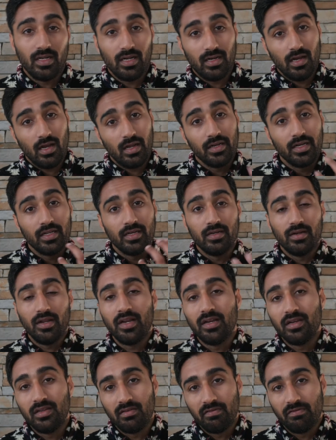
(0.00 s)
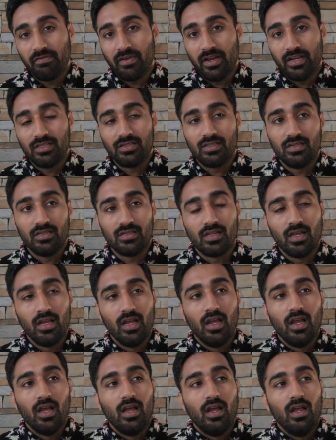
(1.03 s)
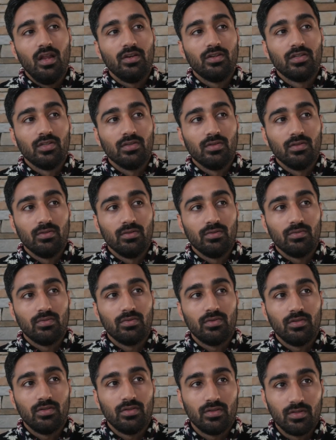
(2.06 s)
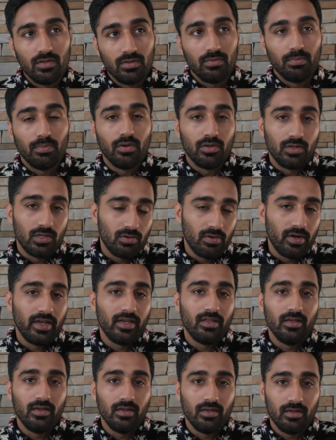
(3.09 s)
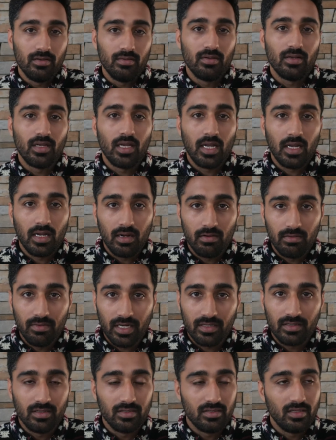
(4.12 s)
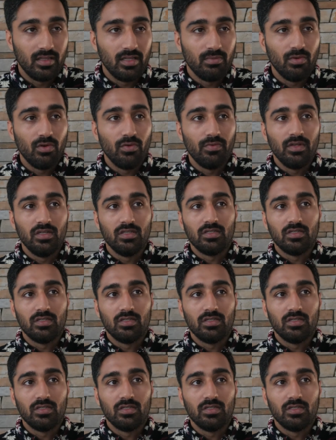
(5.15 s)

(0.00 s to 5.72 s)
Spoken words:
and I needed Indian faces to portray the characters in the movie.